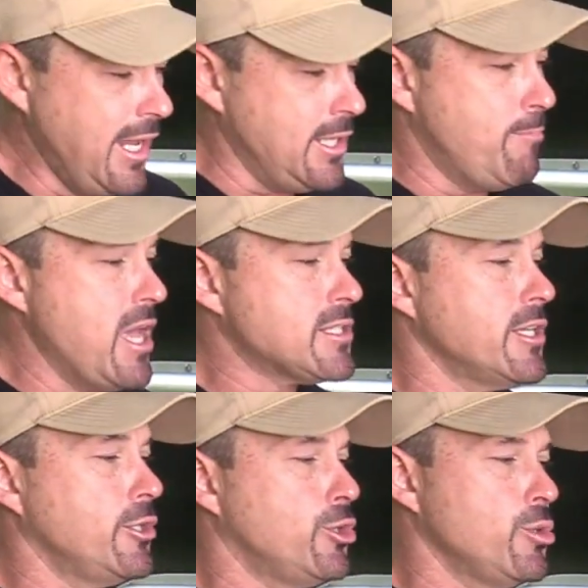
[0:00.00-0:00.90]
And the best
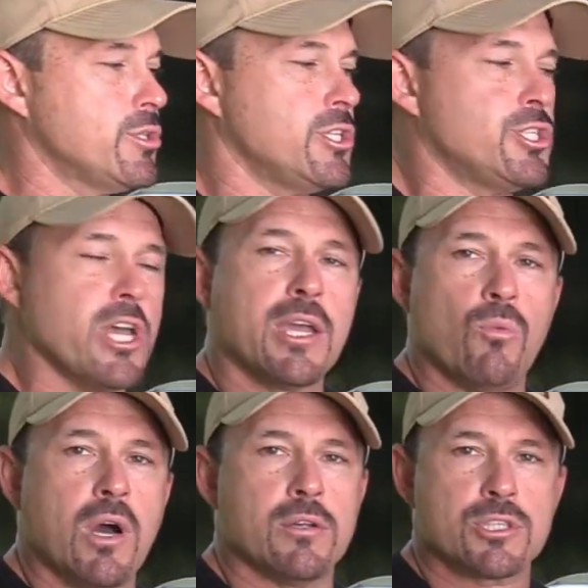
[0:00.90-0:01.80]
thing to do is to check
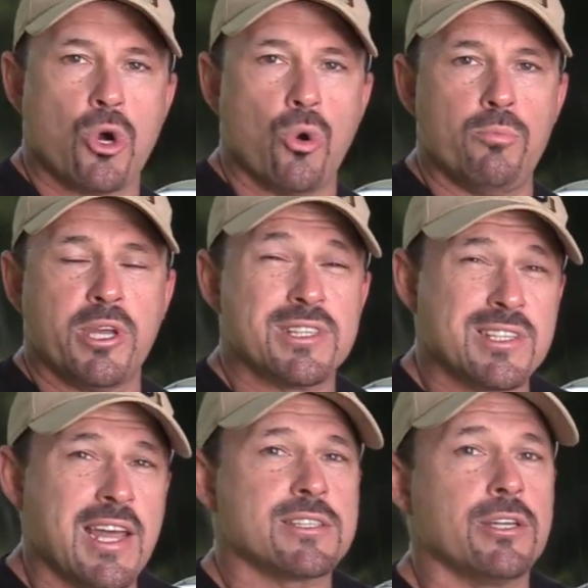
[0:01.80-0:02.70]
it while it's cold,
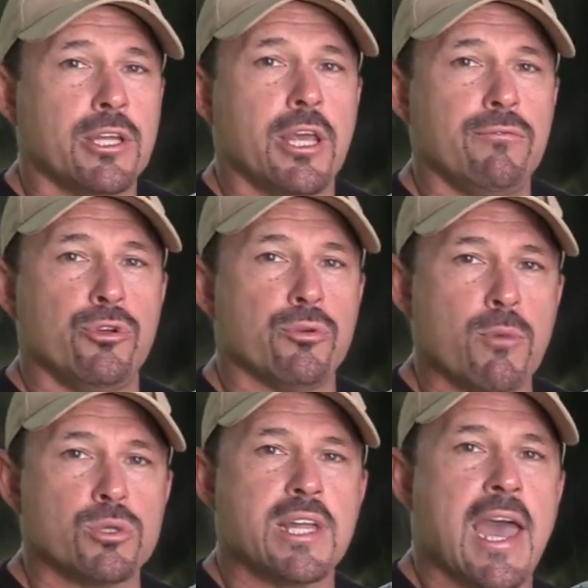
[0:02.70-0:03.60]
because that's going to give you your
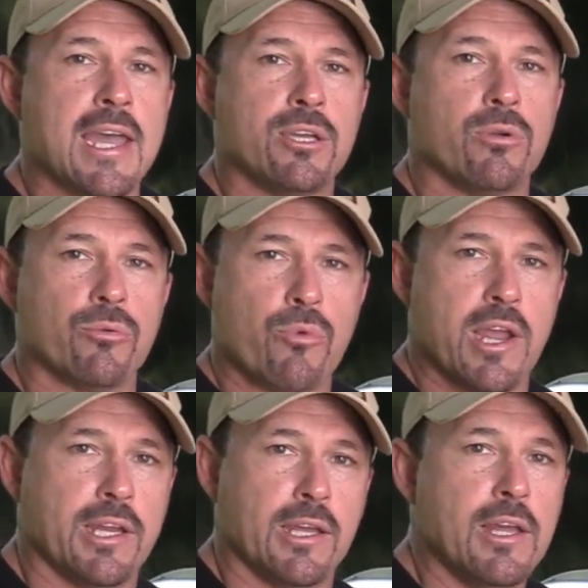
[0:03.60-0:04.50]
most accurate
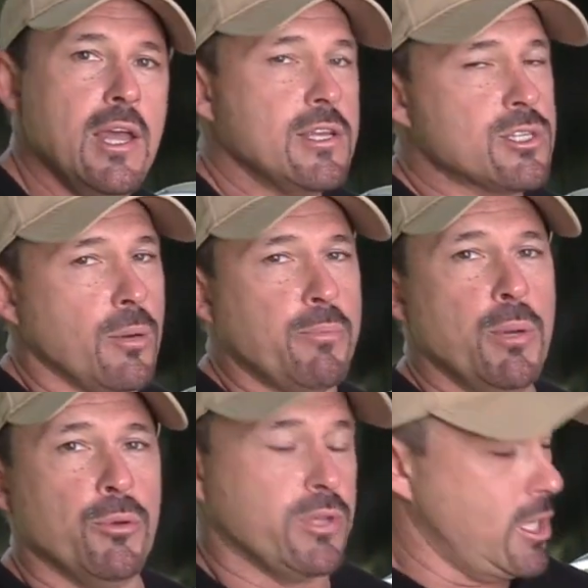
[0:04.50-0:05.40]
rating. Some
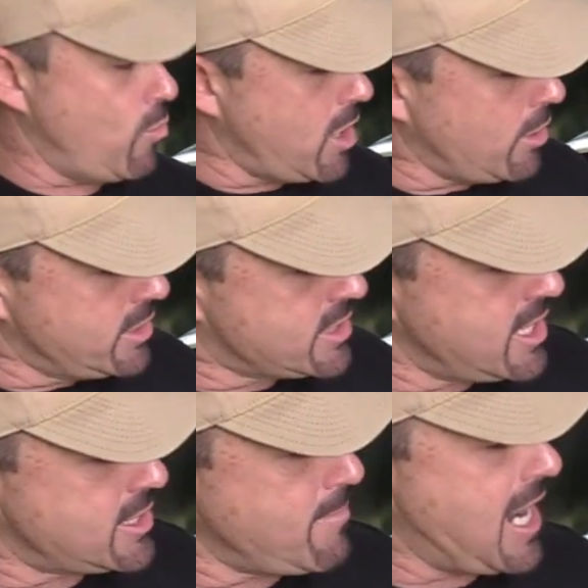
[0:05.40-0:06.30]
people think, well, this
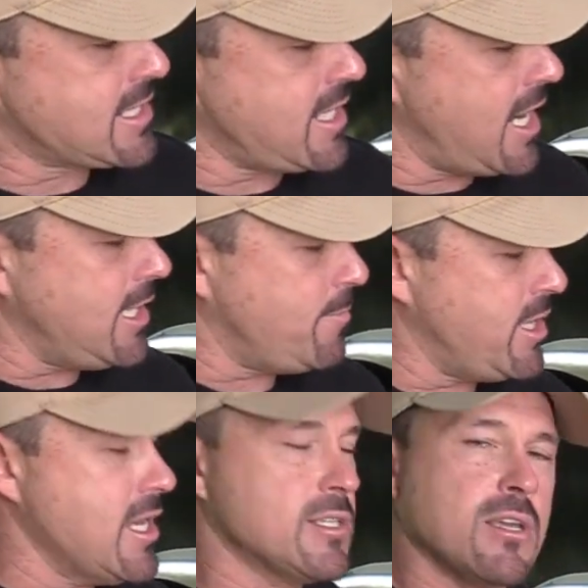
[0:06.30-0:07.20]
says max
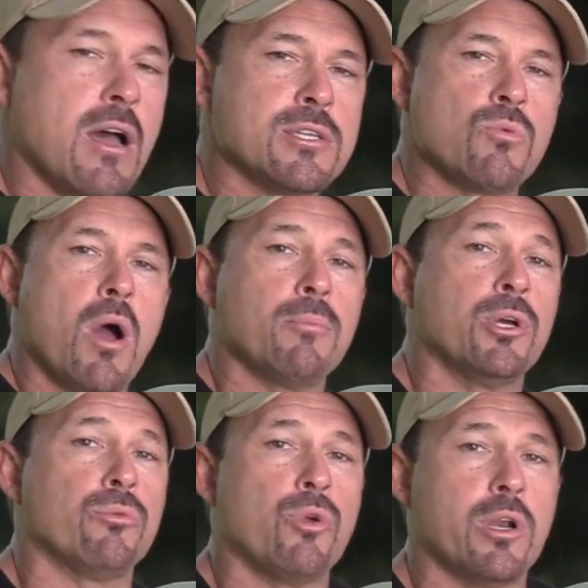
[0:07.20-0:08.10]
80 psi, so I'm
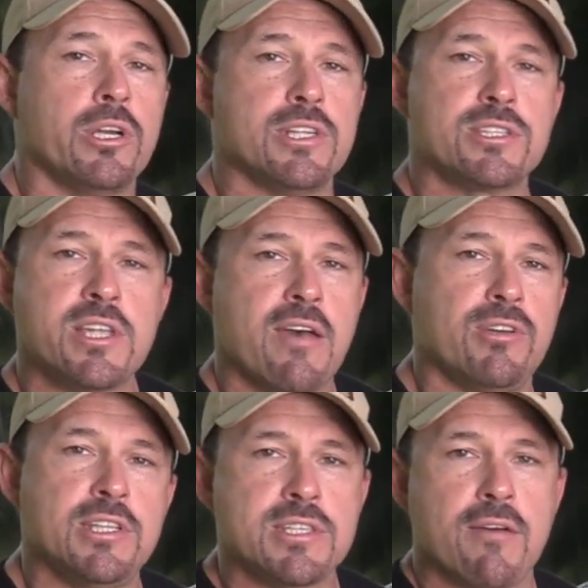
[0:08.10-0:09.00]
going to run it at
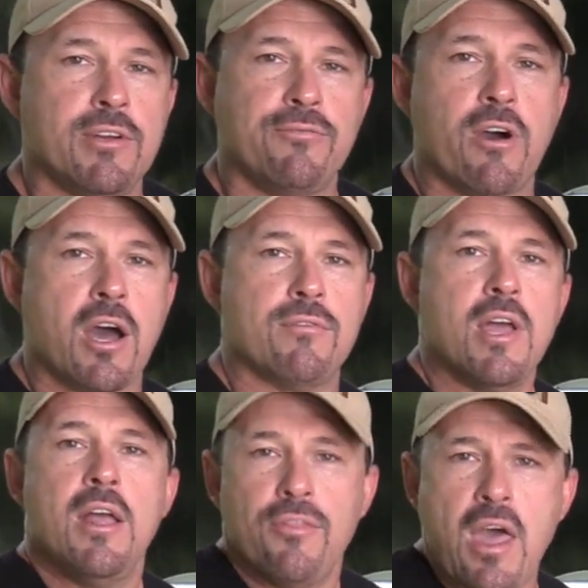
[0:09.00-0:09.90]
70,
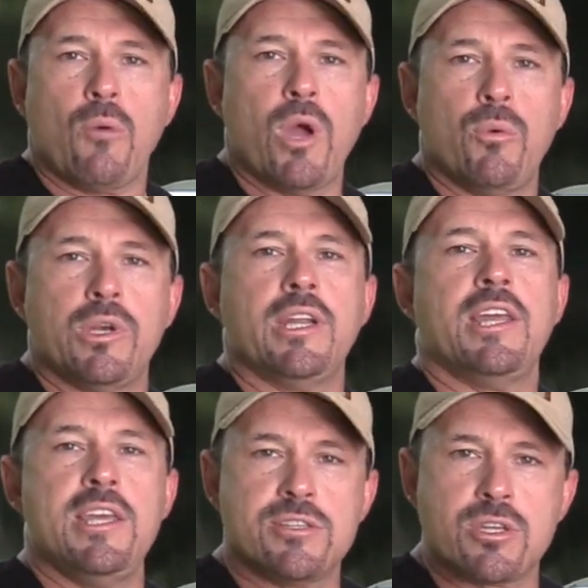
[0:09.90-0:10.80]
75. That way when it
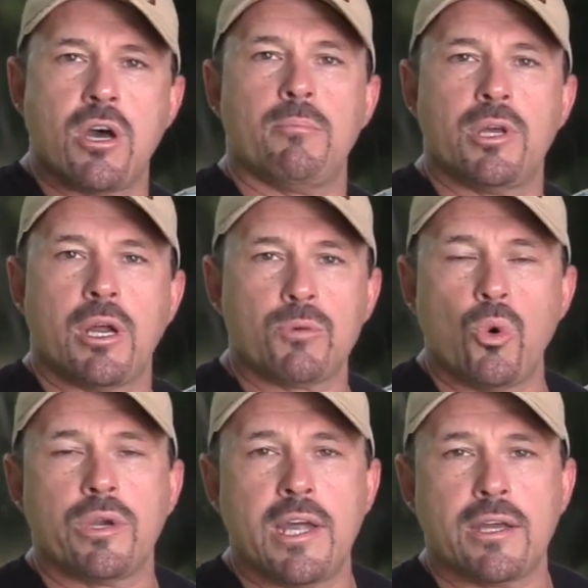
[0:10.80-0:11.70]
heats up and I'm
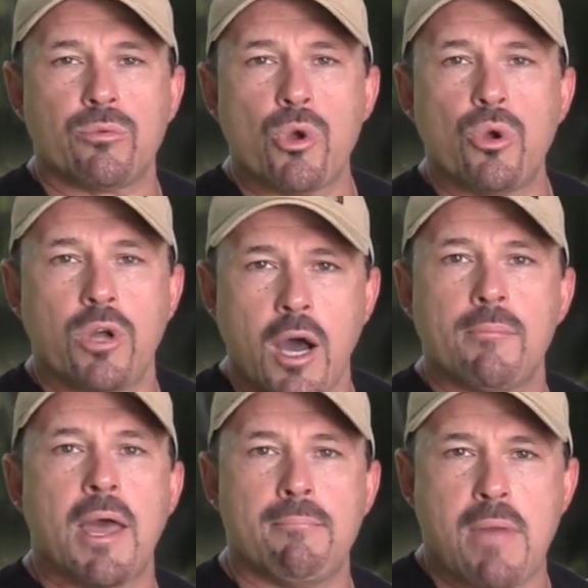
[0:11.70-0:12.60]
going down the road,
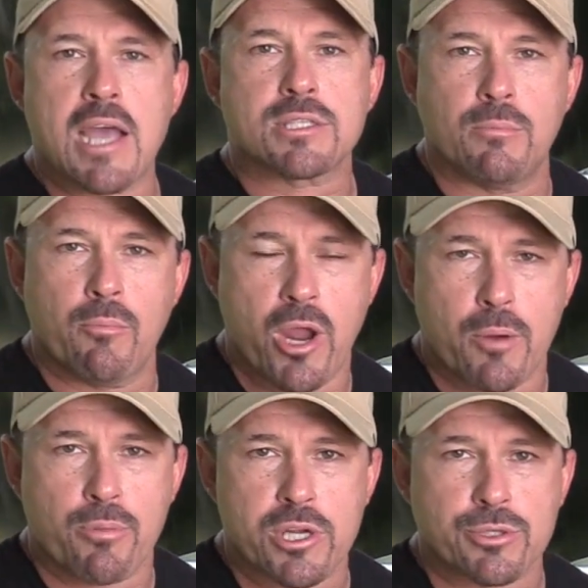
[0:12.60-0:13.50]
I'm at maximum
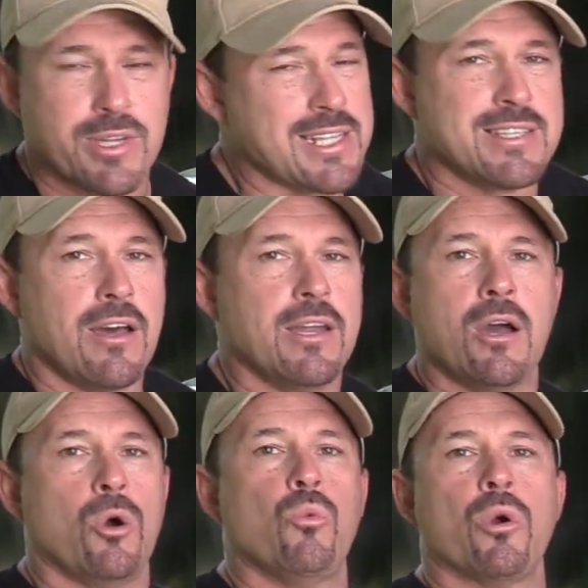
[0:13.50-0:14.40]
air pressure. That's not
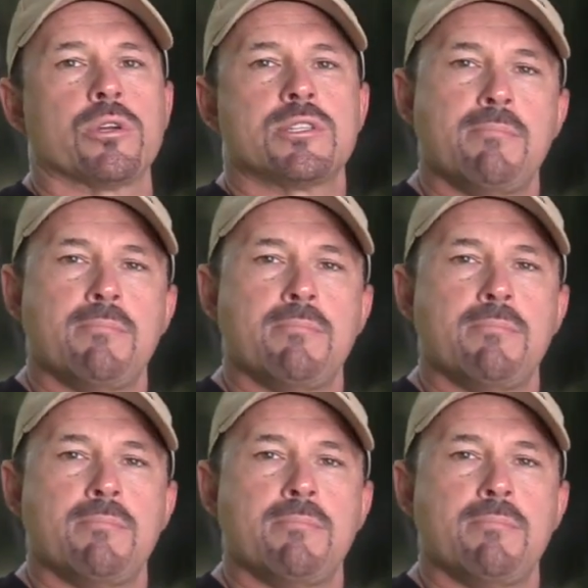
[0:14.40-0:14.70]
how it works.